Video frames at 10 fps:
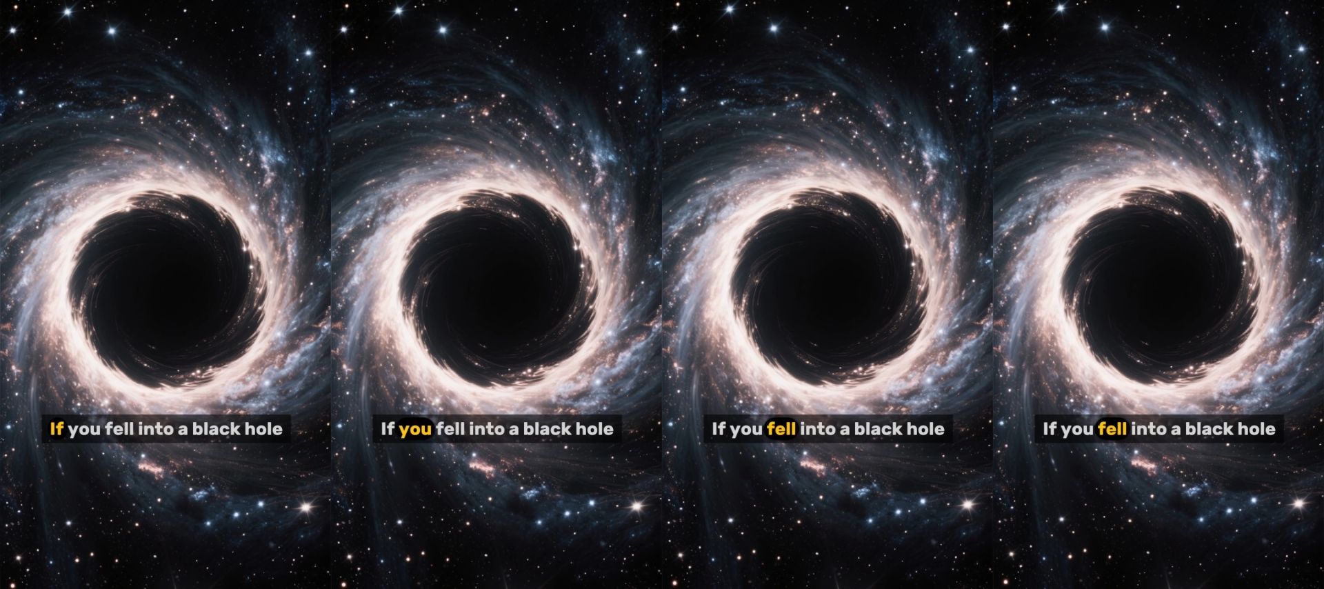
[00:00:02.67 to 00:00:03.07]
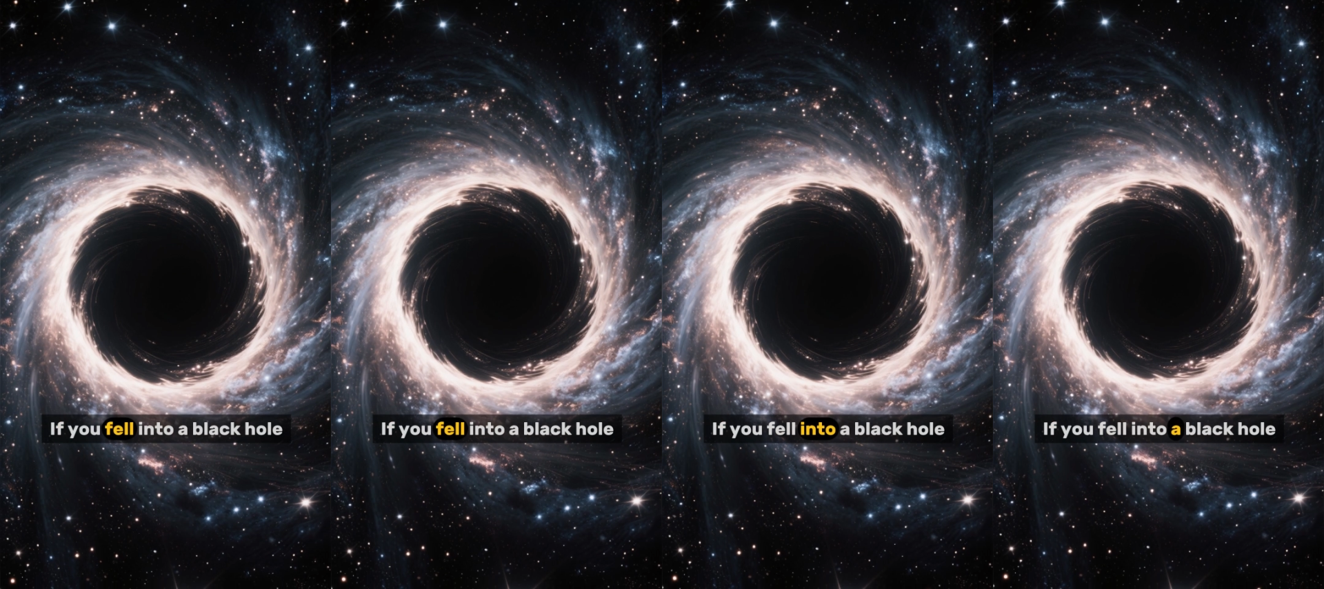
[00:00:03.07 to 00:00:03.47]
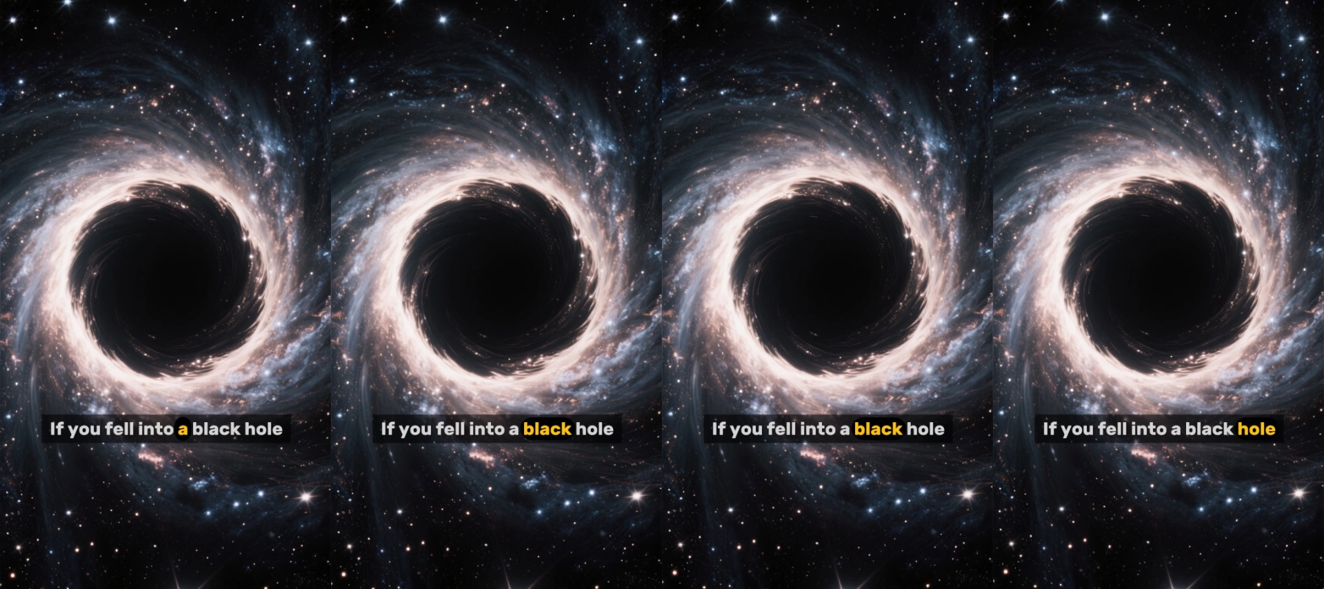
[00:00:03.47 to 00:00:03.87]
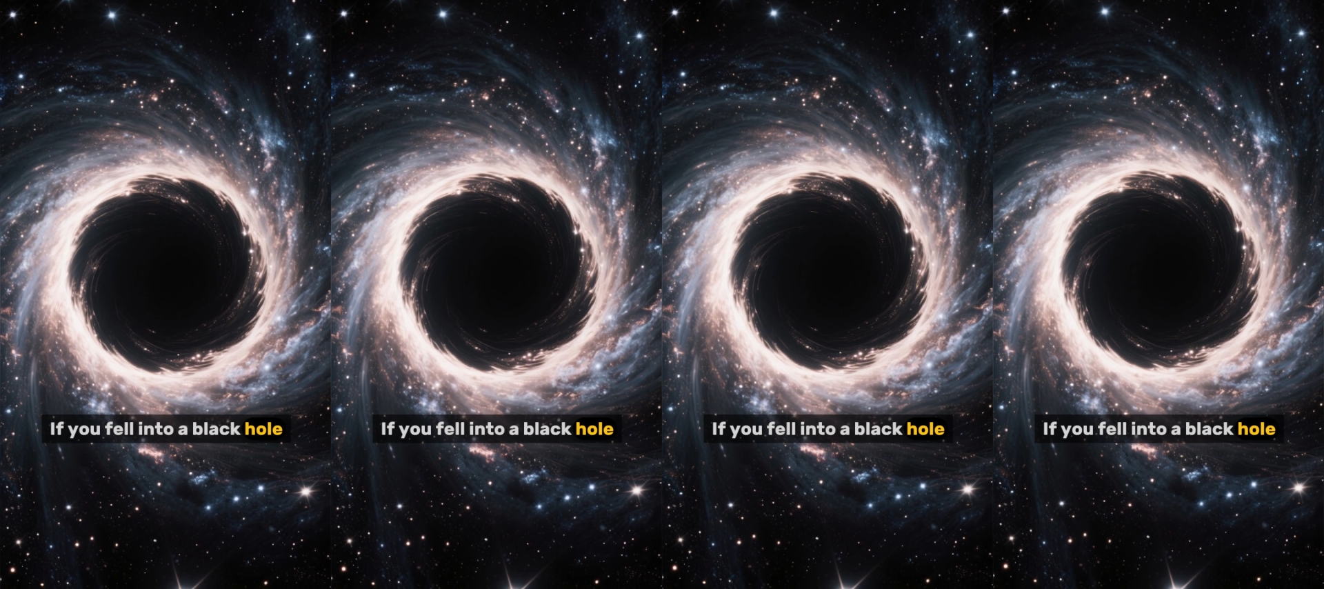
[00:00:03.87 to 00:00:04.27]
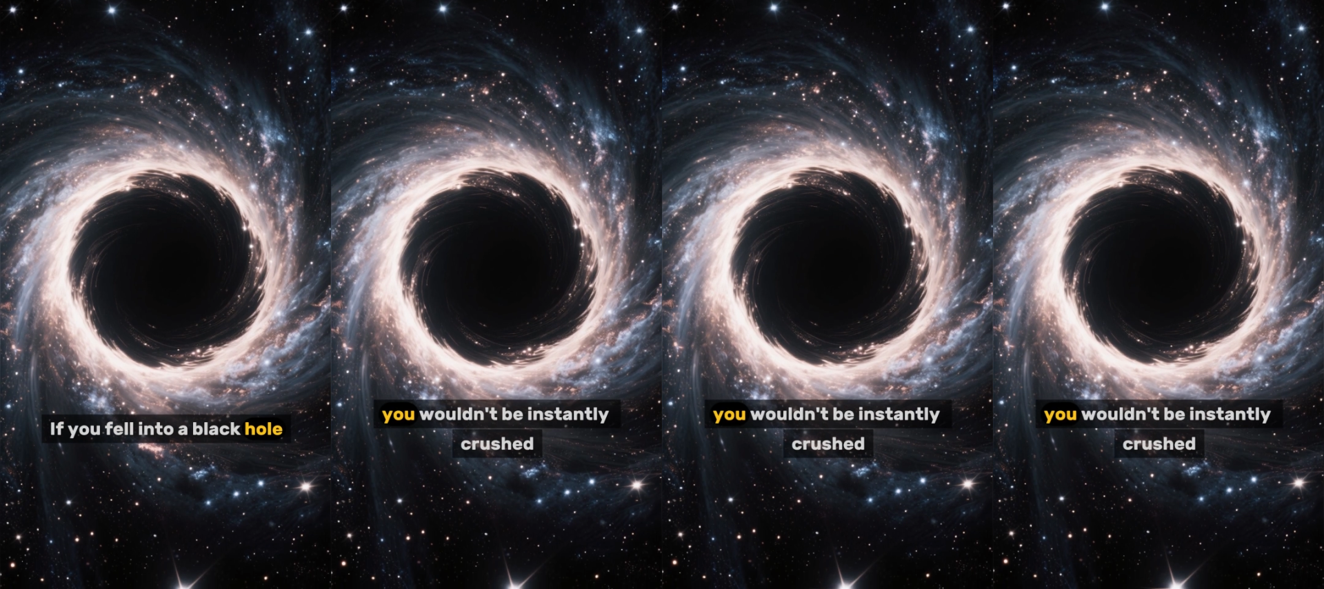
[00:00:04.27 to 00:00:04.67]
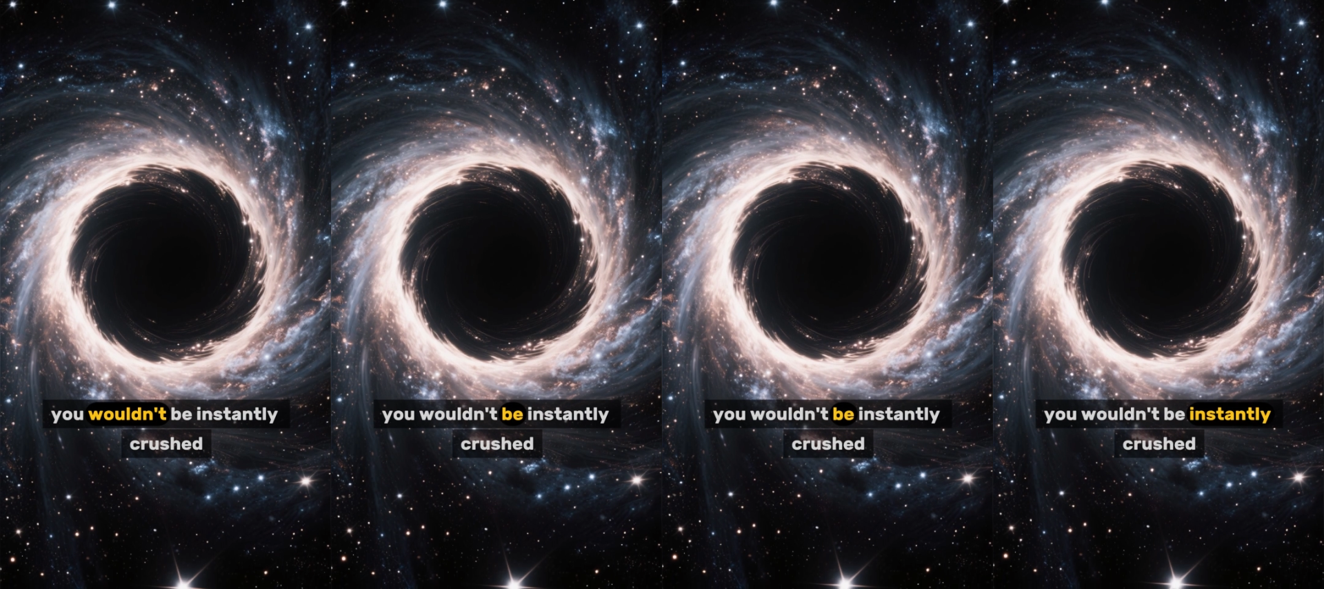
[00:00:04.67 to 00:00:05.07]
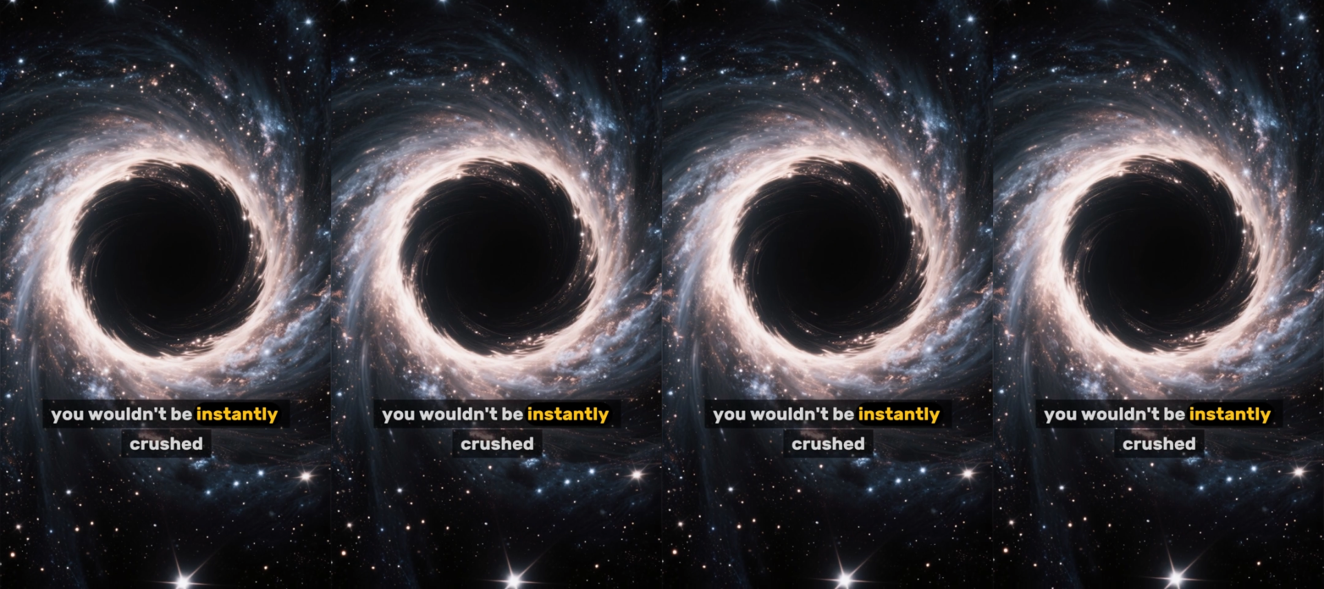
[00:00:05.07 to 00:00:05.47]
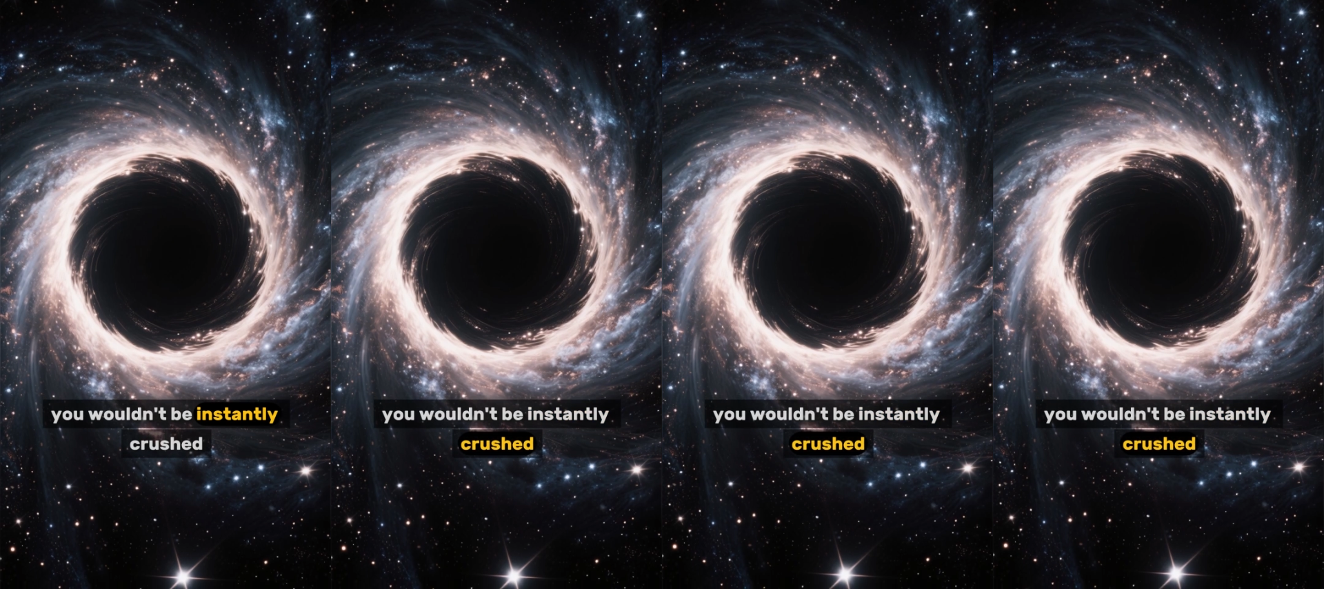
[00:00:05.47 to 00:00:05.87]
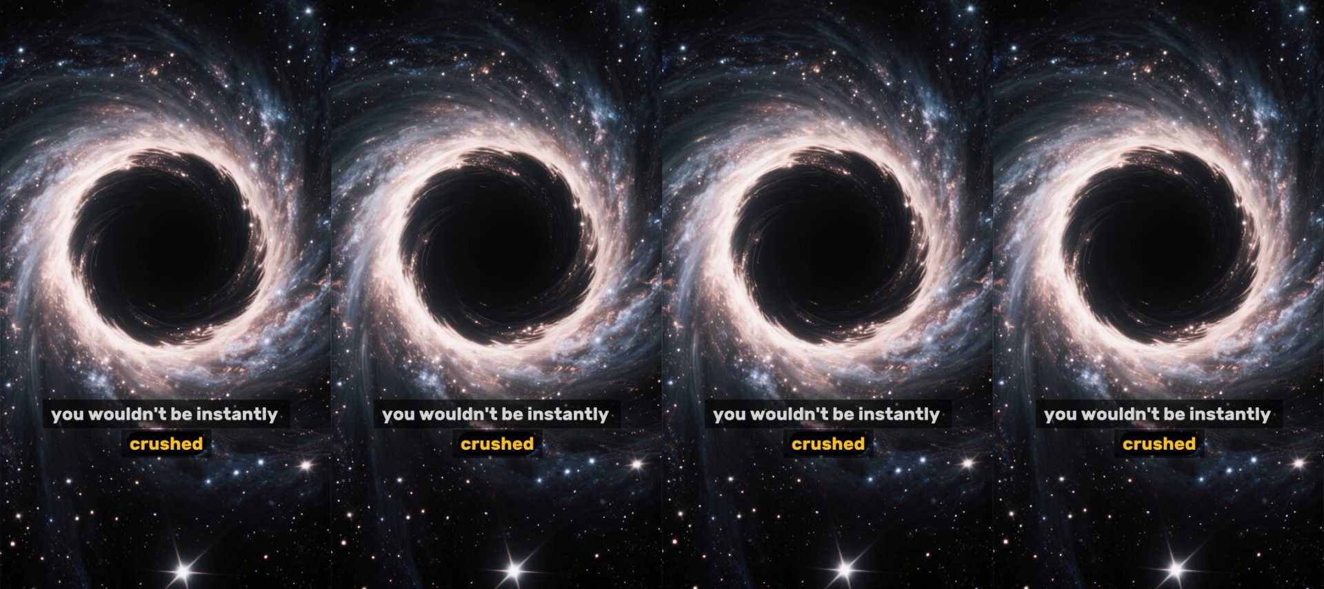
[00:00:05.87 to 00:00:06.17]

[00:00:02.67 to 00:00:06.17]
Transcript: [unreadable: no face in view]